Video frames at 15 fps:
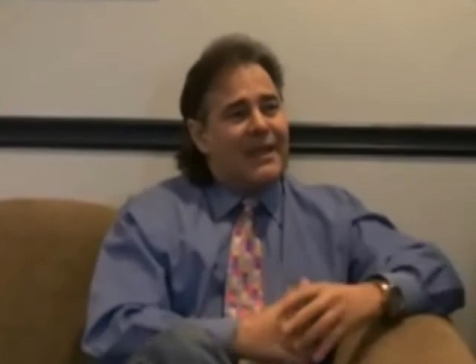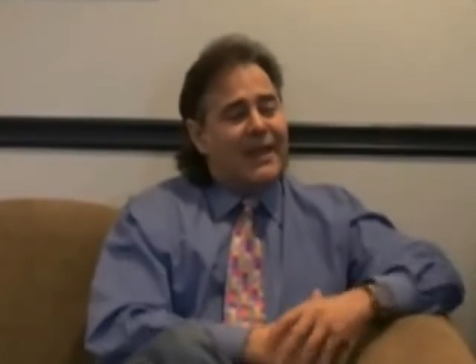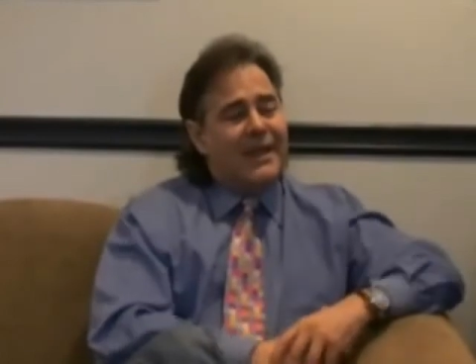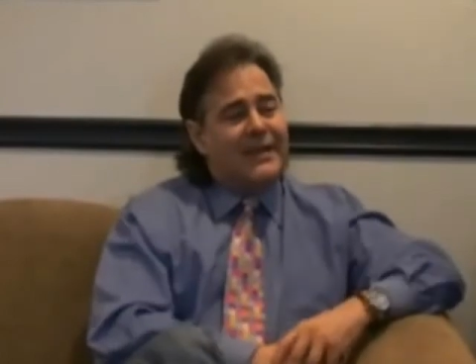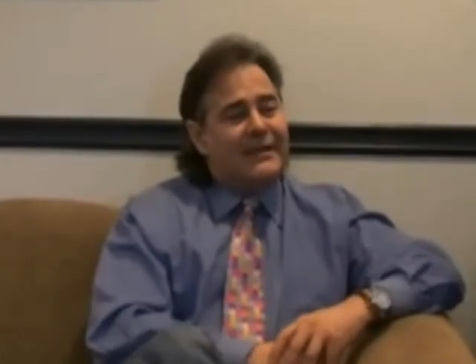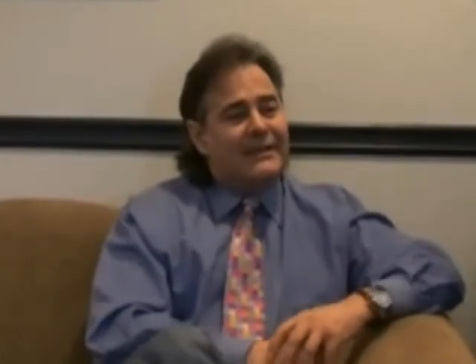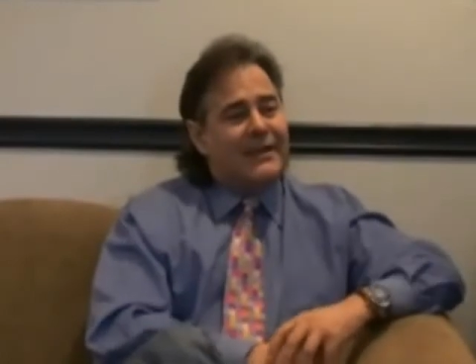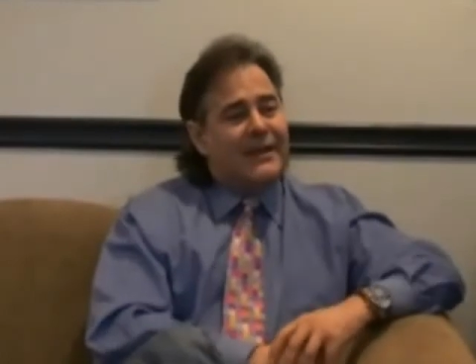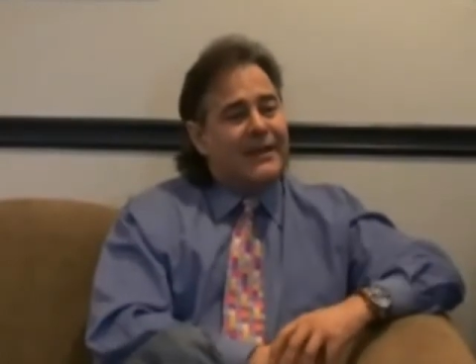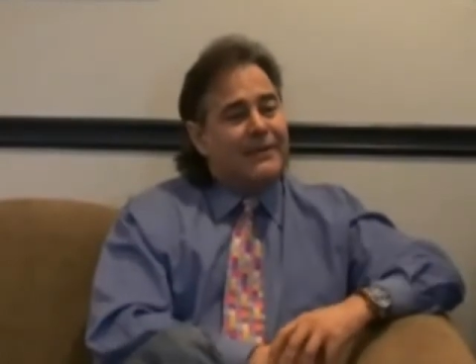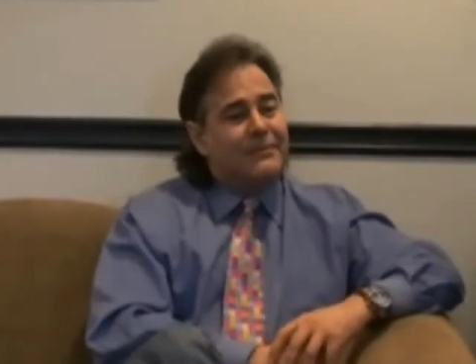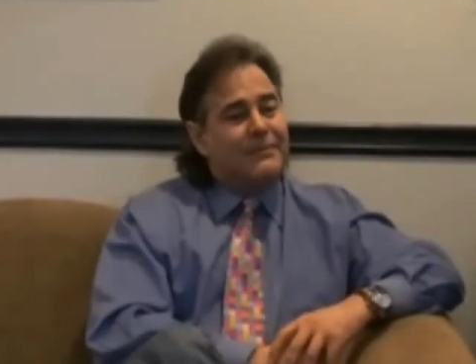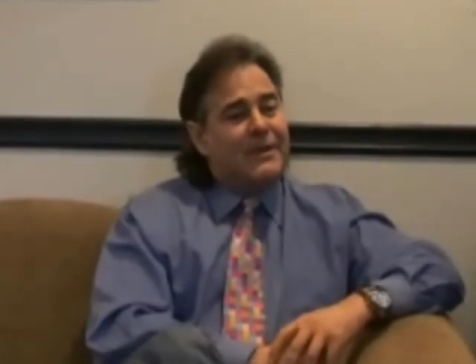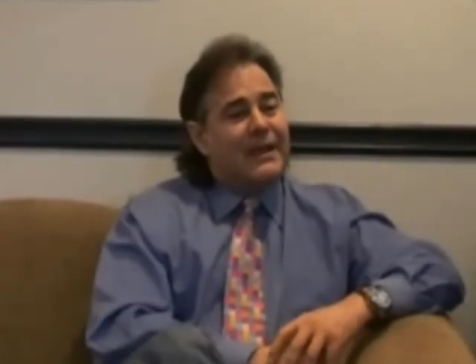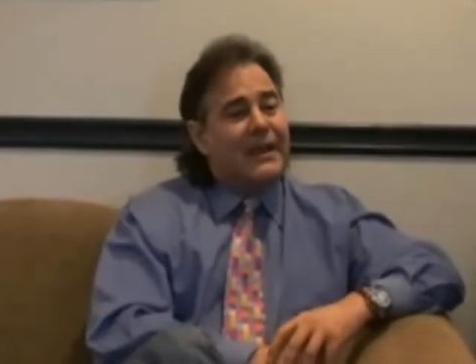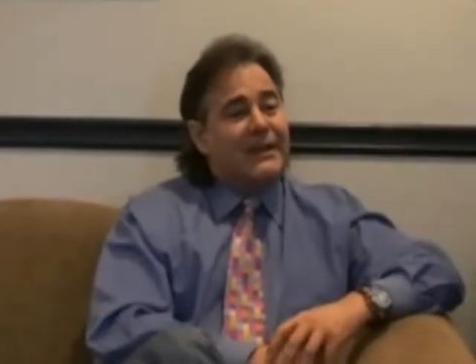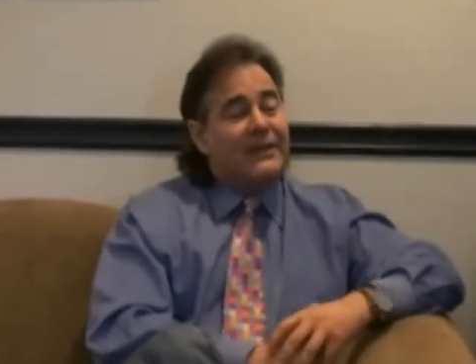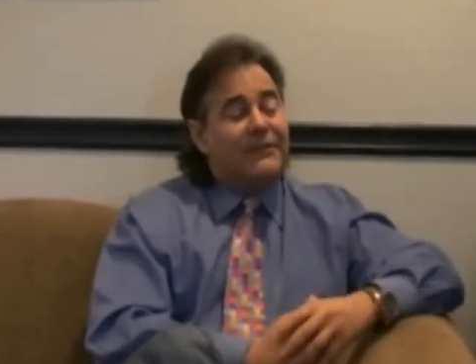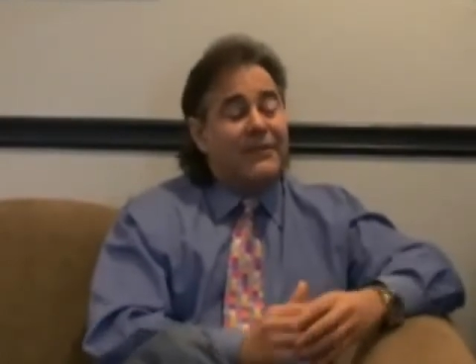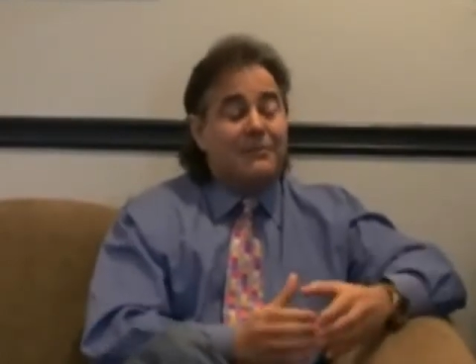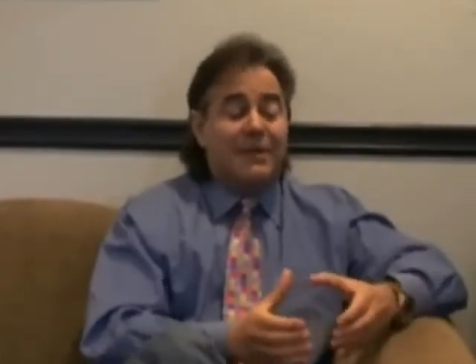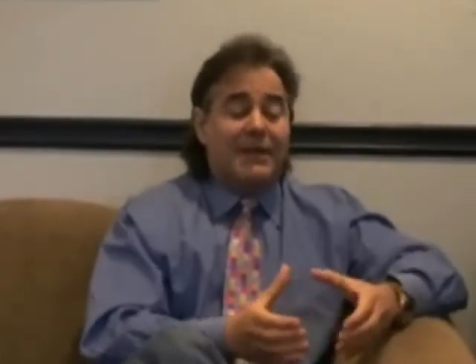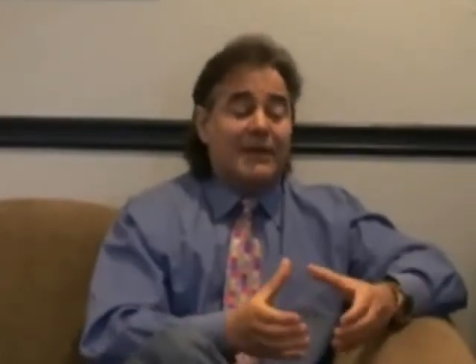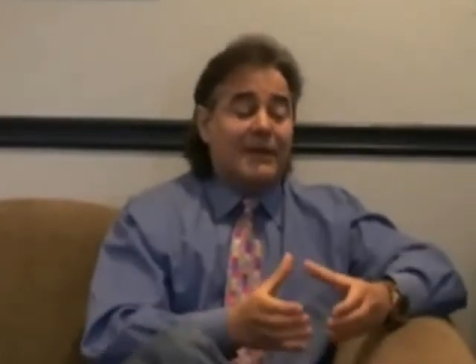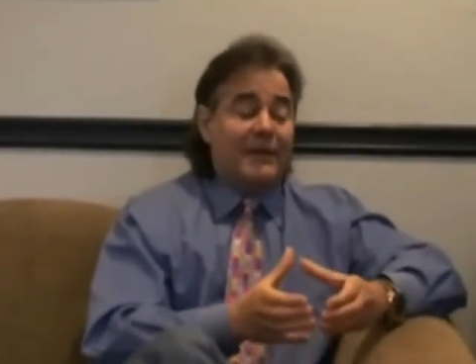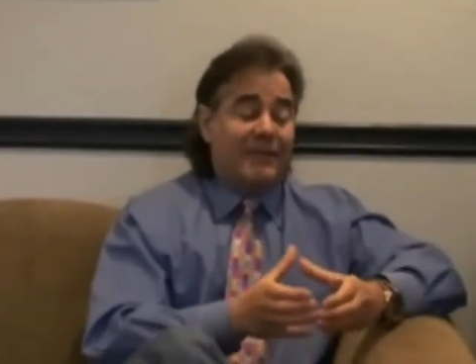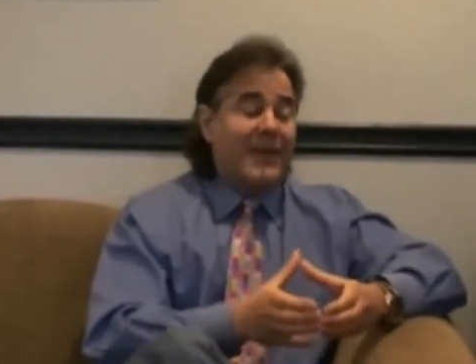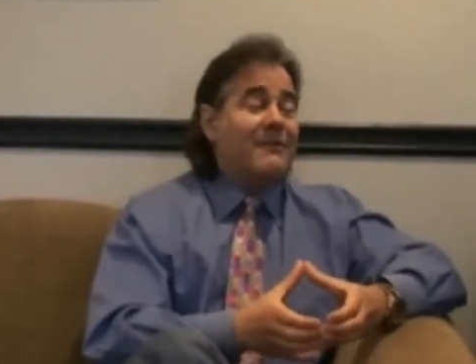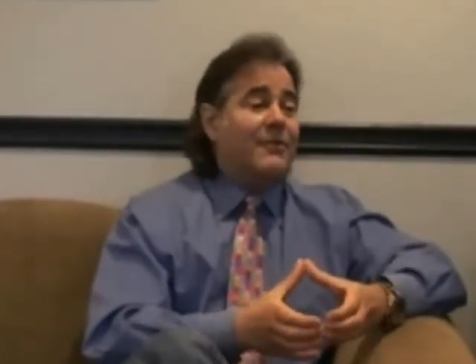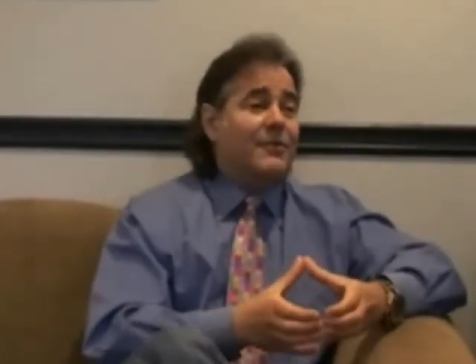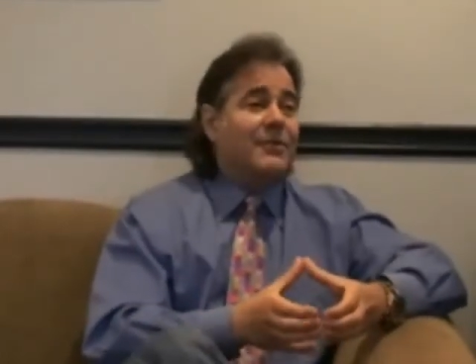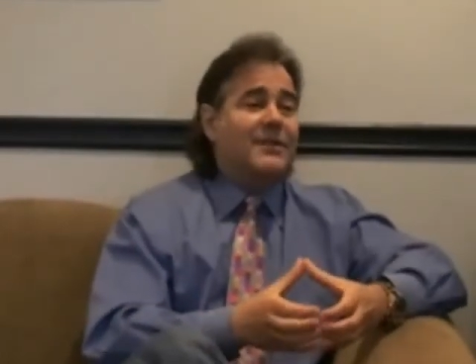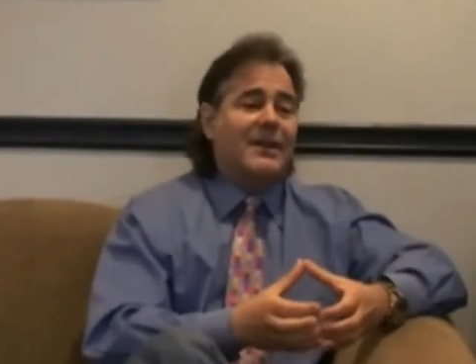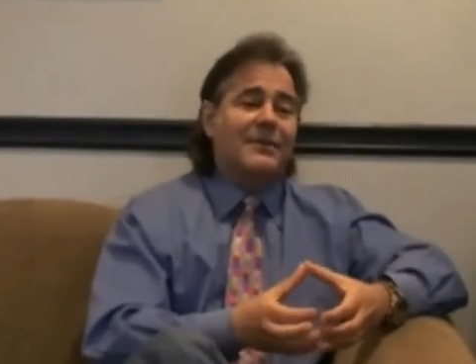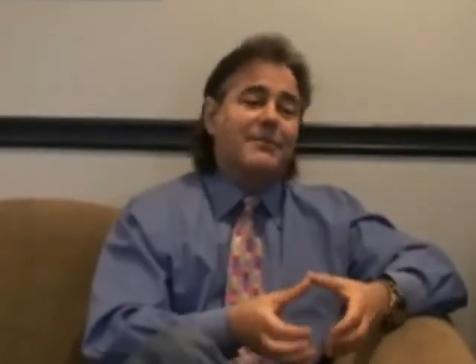and if they have a root canal,